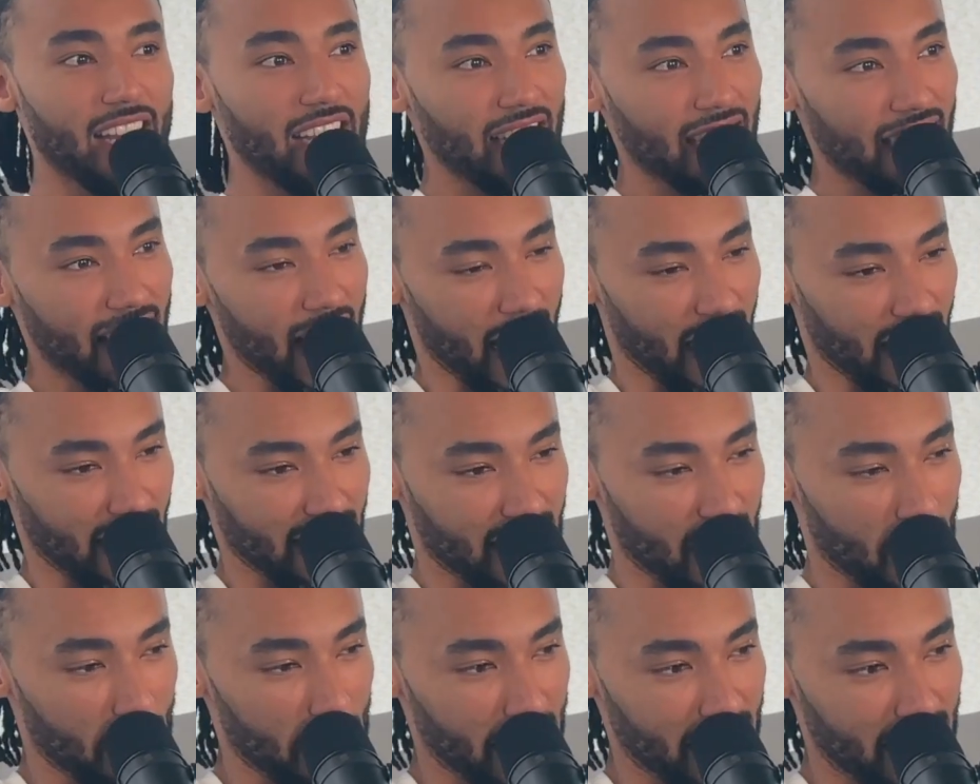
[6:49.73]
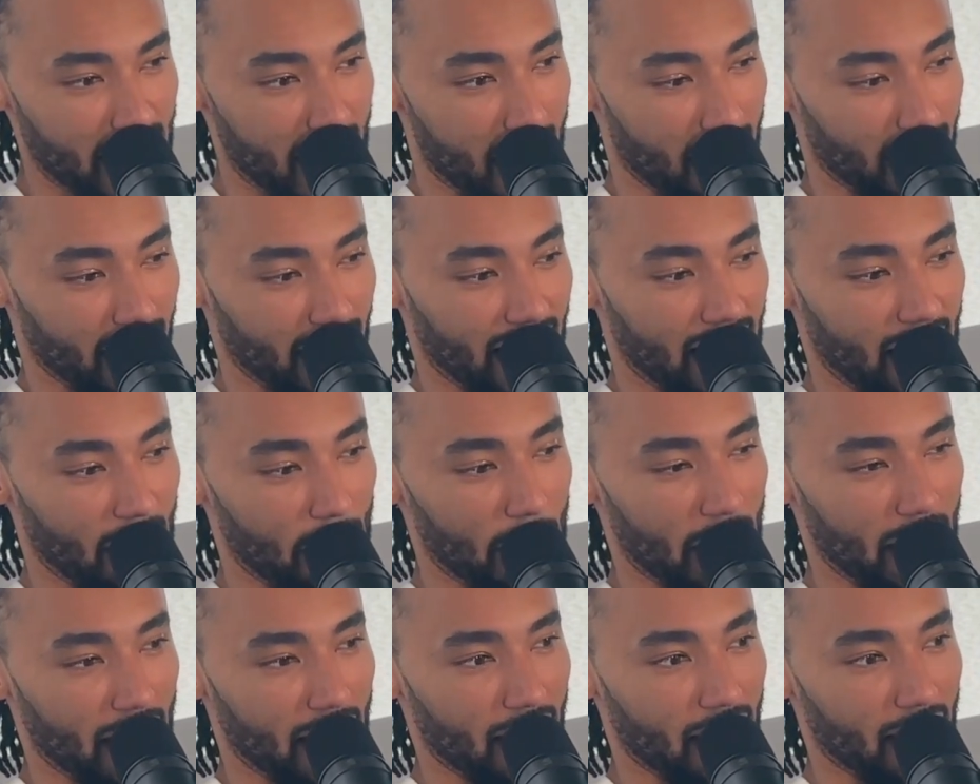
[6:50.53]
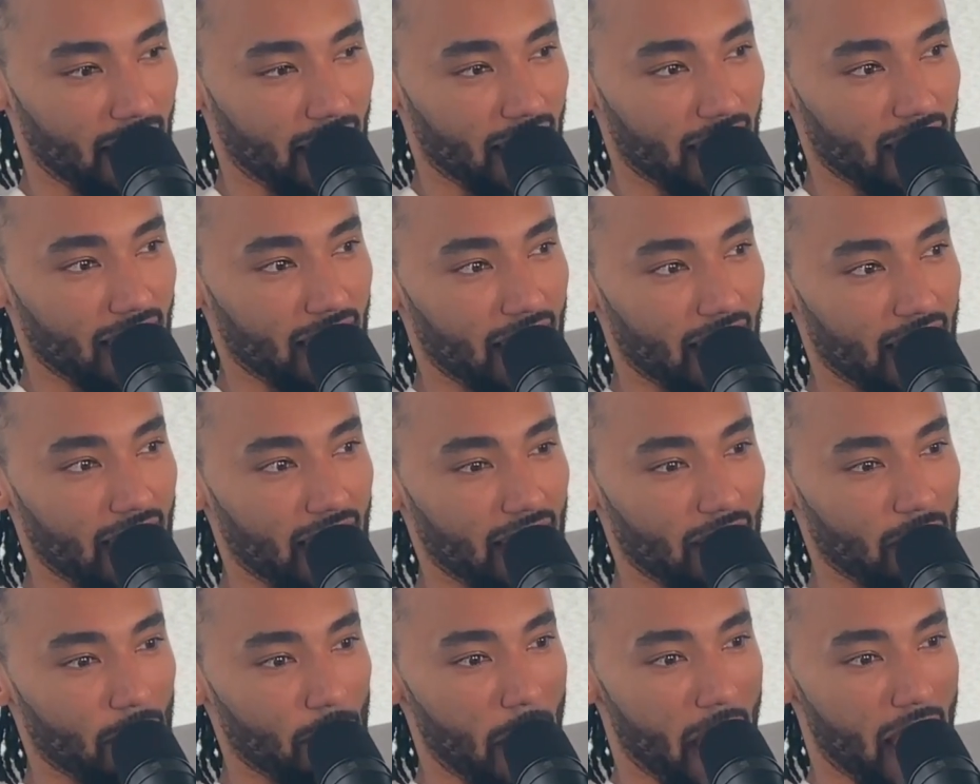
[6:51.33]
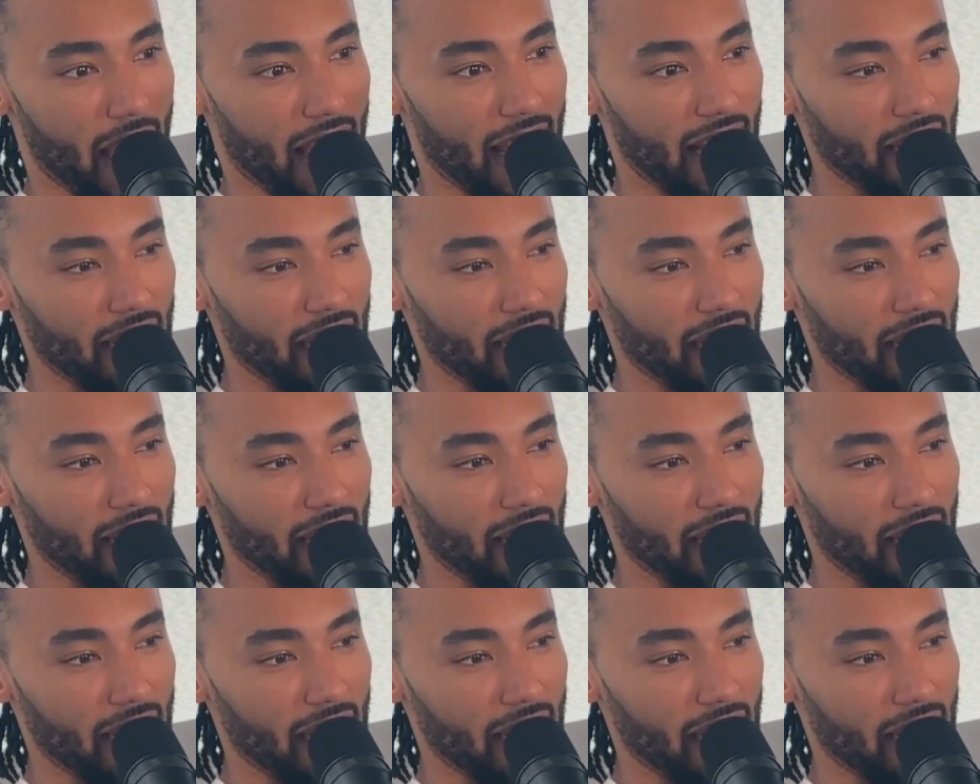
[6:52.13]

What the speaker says: kind of dumb it down and get me to my